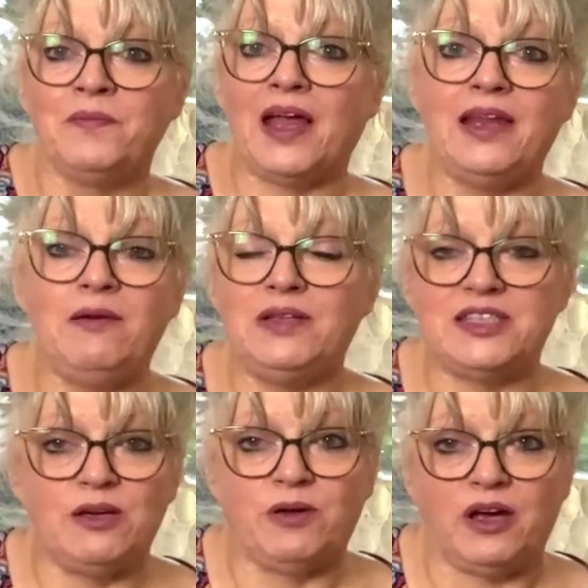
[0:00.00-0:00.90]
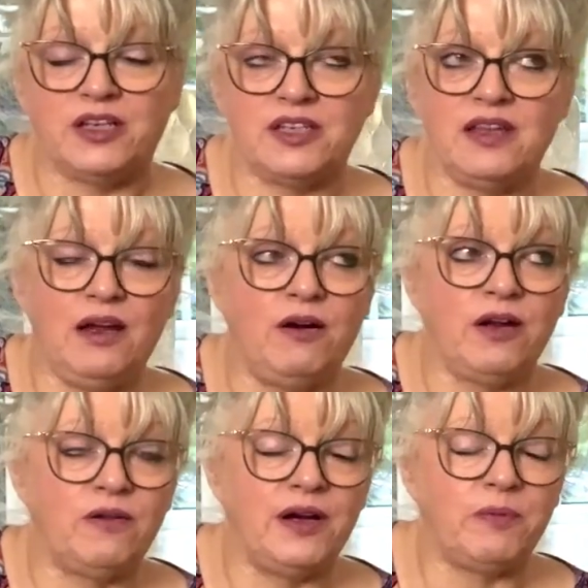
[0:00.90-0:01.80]
And they've been so good. They are
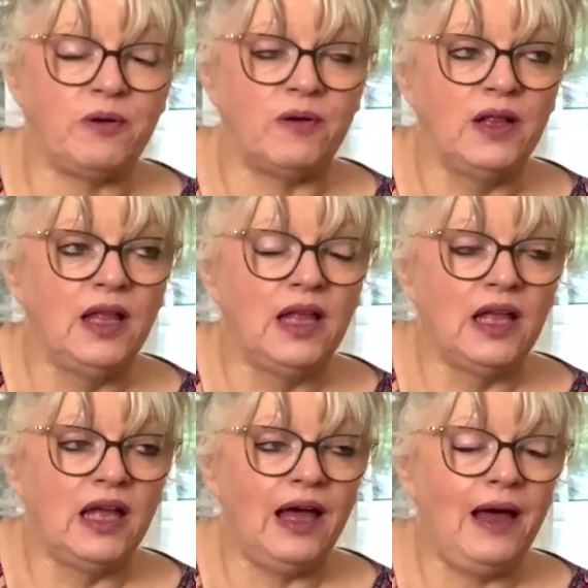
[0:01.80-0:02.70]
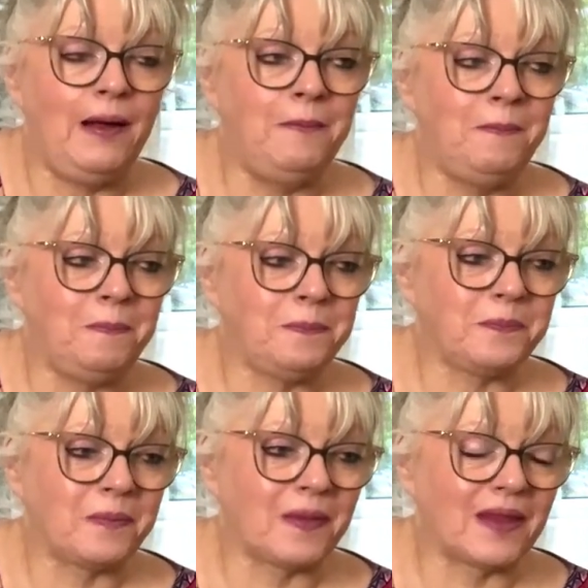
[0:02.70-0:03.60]
incredible.
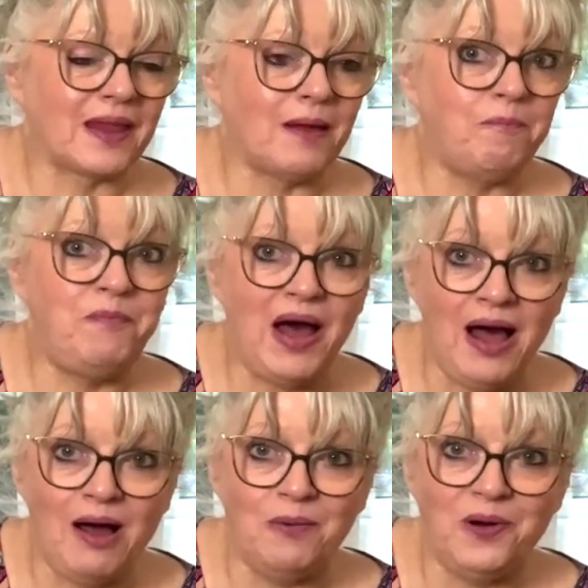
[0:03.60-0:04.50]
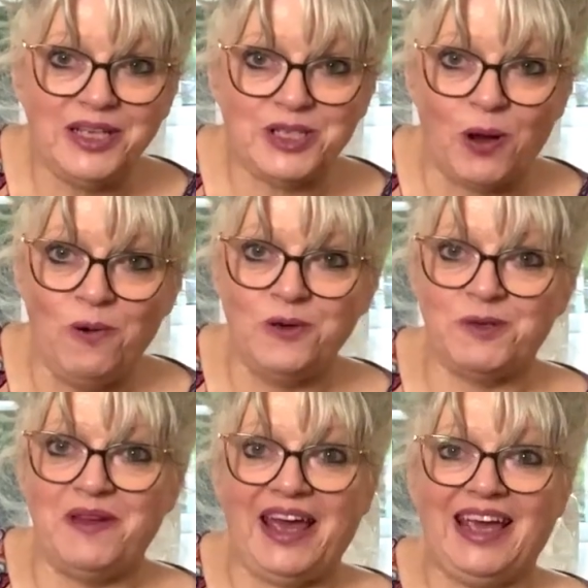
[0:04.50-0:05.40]
But what he told
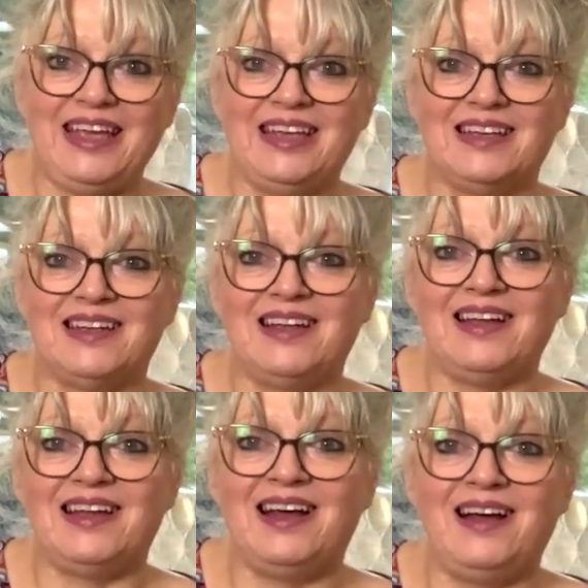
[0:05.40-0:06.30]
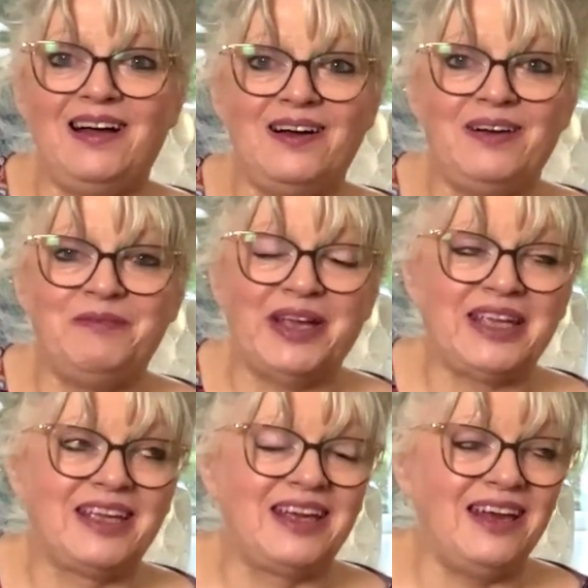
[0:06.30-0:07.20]
me, oh my
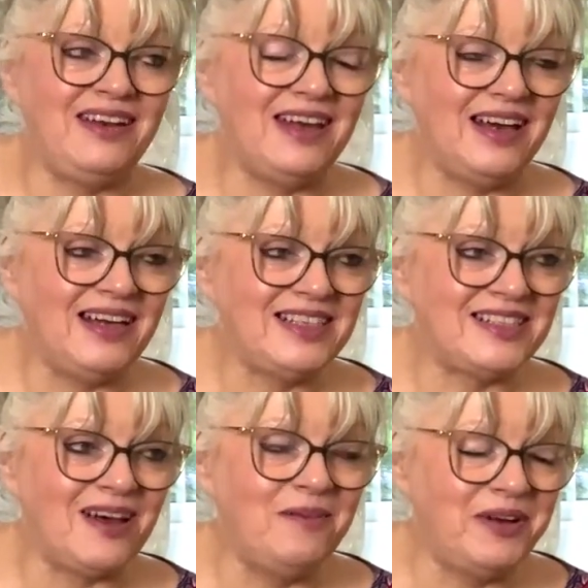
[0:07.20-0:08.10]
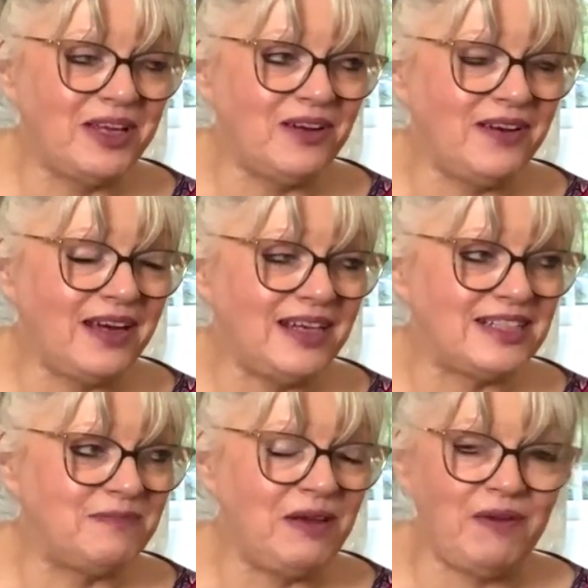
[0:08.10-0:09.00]
goodness,
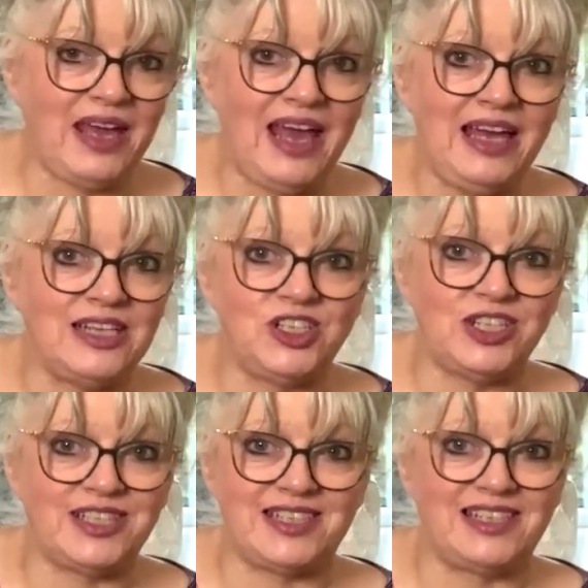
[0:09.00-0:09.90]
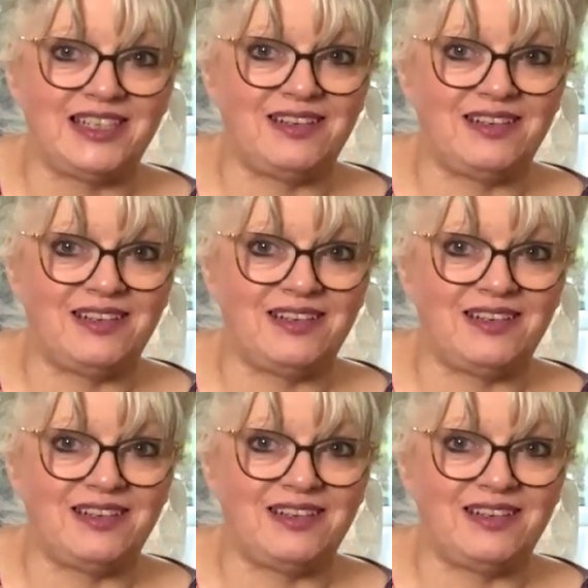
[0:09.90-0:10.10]
made my head just,